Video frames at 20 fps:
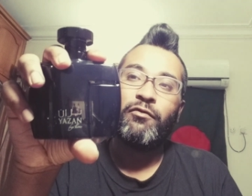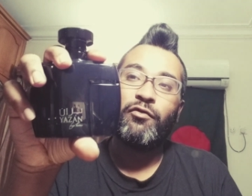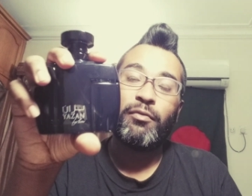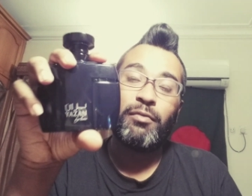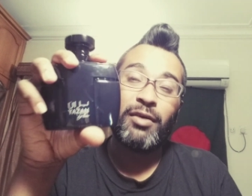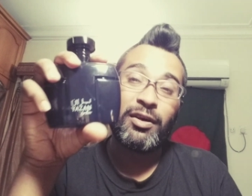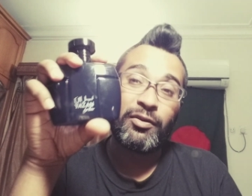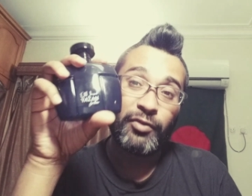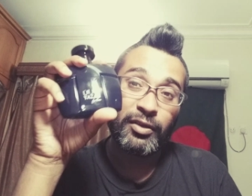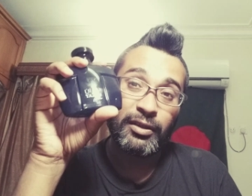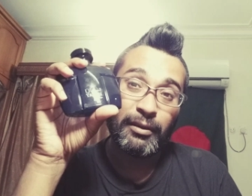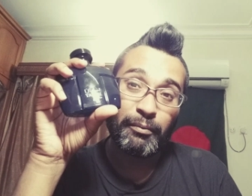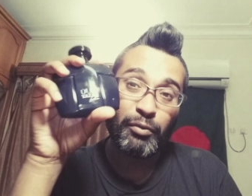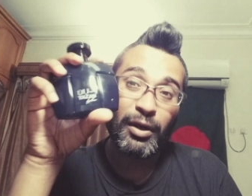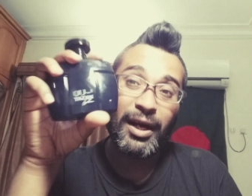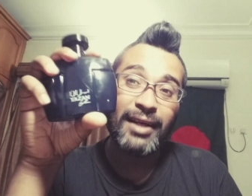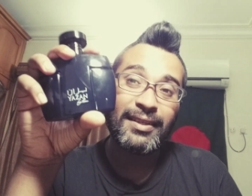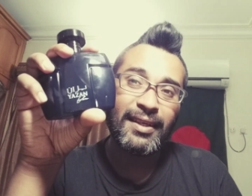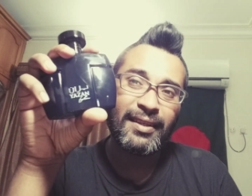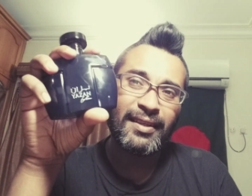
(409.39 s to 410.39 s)
For but for the
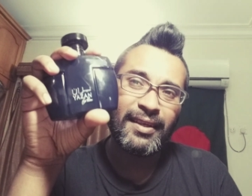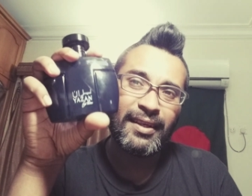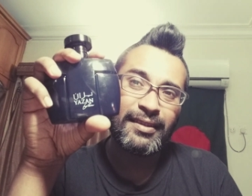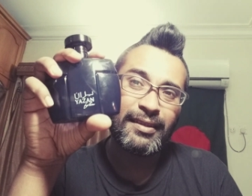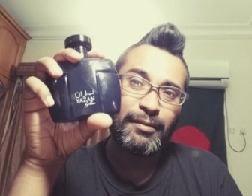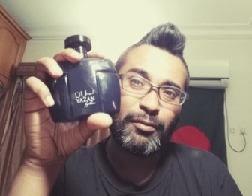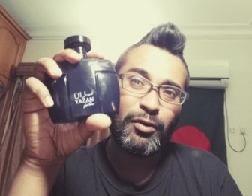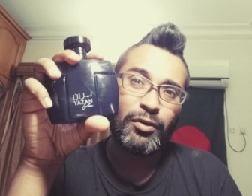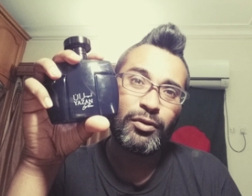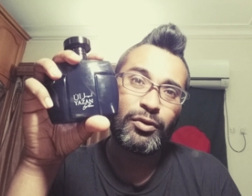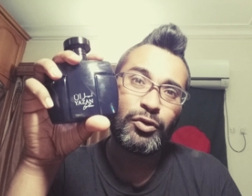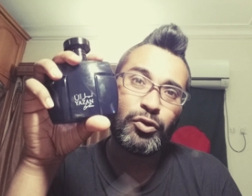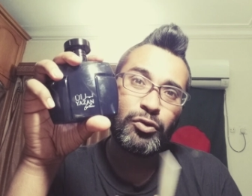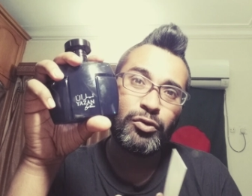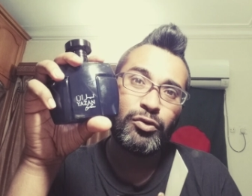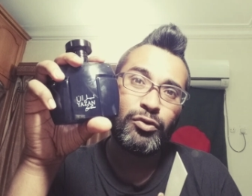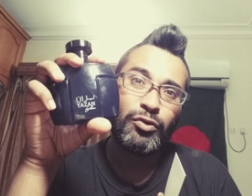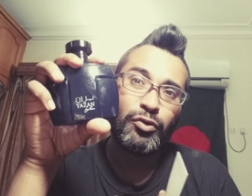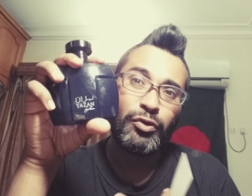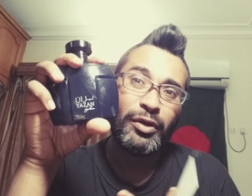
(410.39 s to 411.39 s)
price, I think it's about
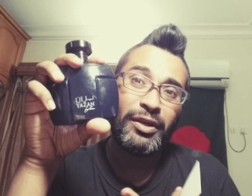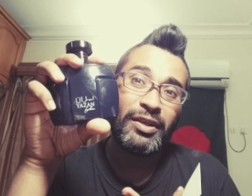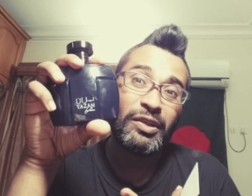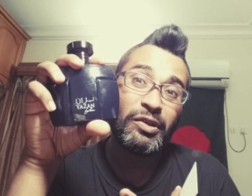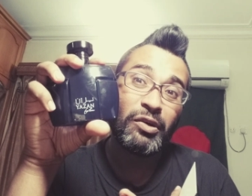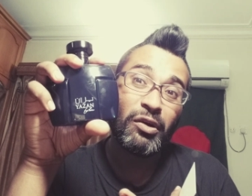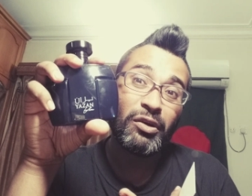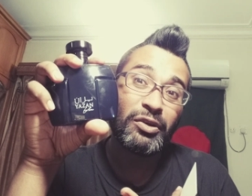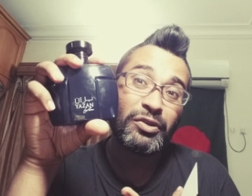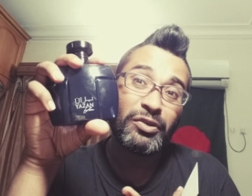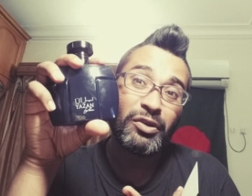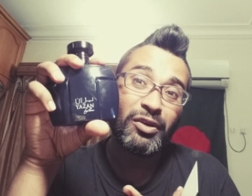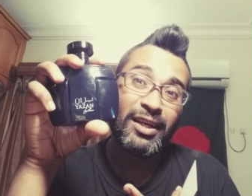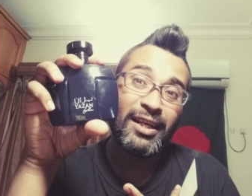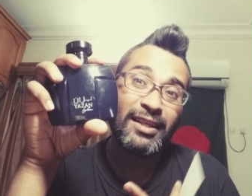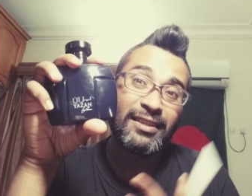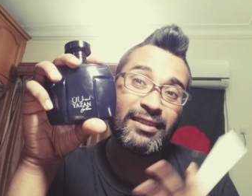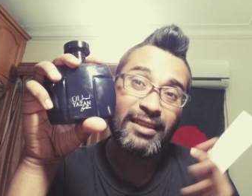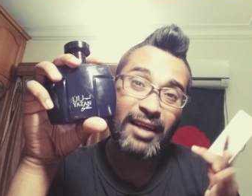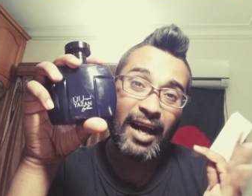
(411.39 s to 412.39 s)
twenty dollars or
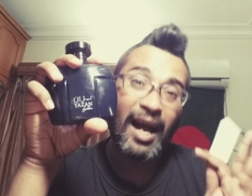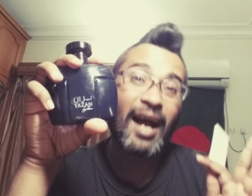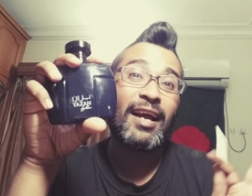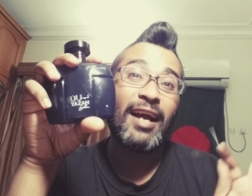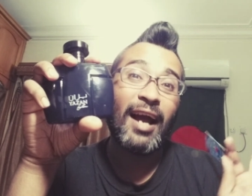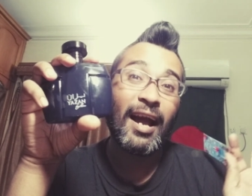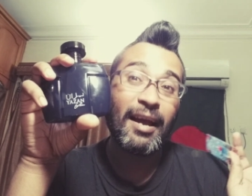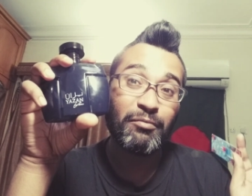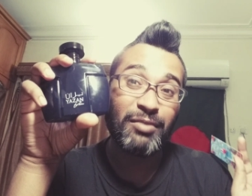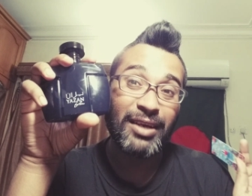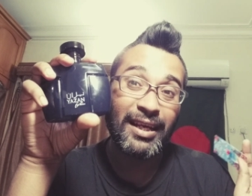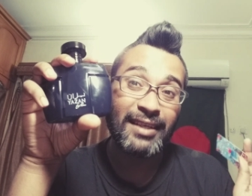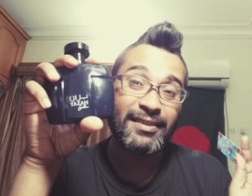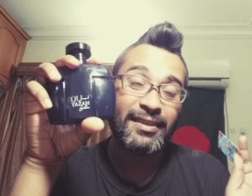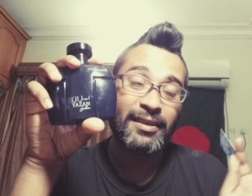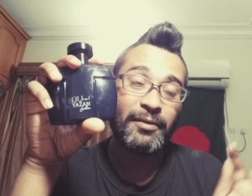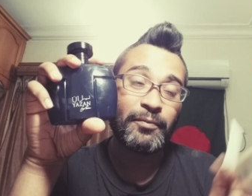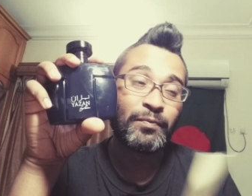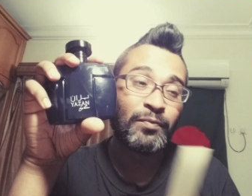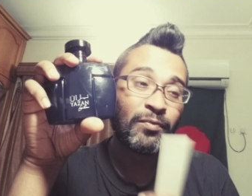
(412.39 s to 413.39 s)
less. I I'm
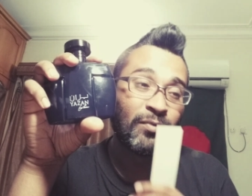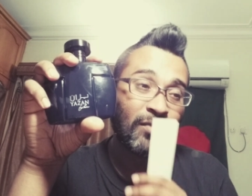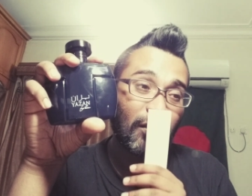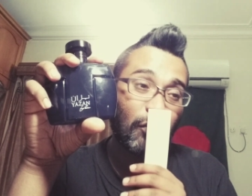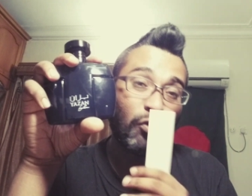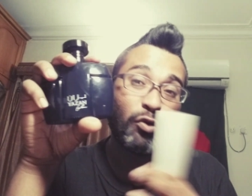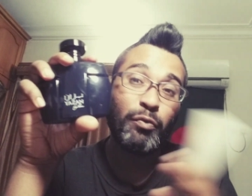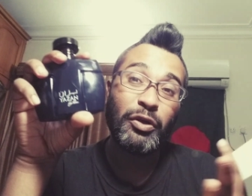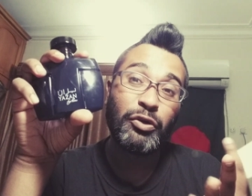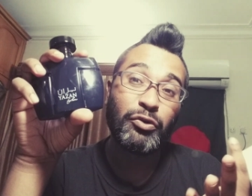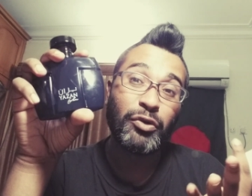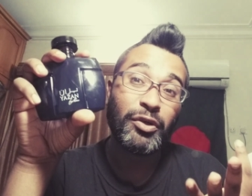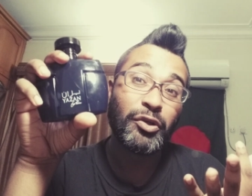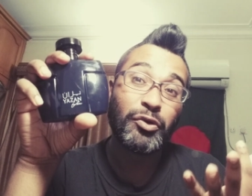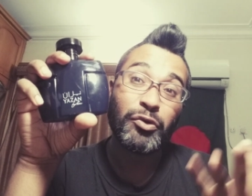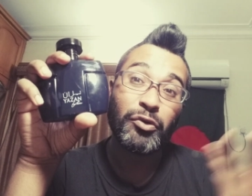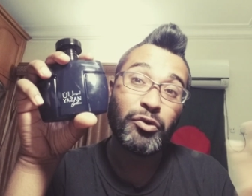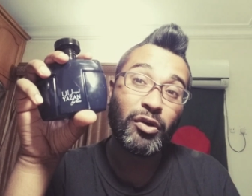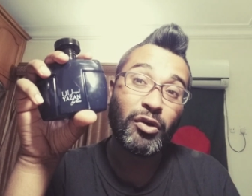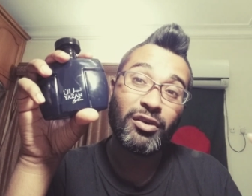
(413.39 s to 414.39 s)
guessing, could be twenty
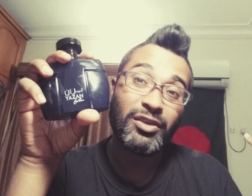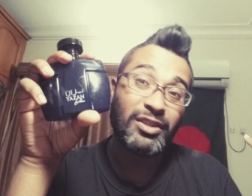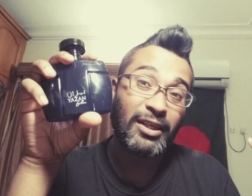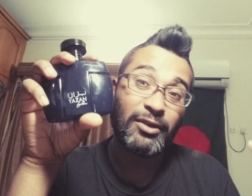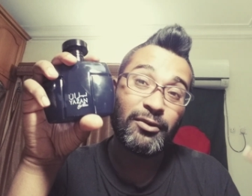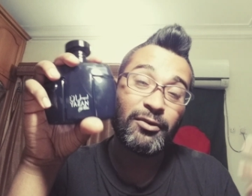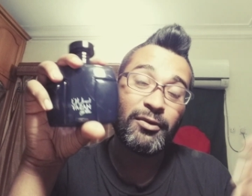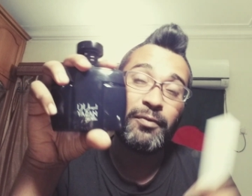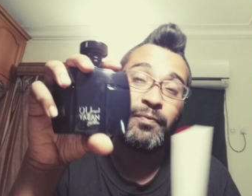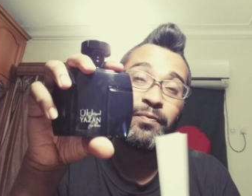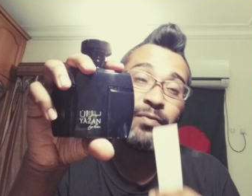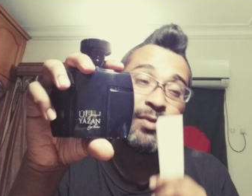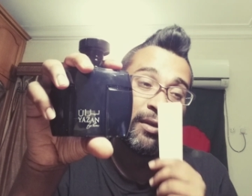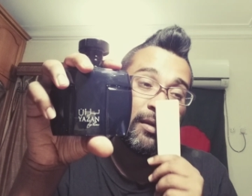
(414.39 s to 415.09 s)
two dollars. I don't know.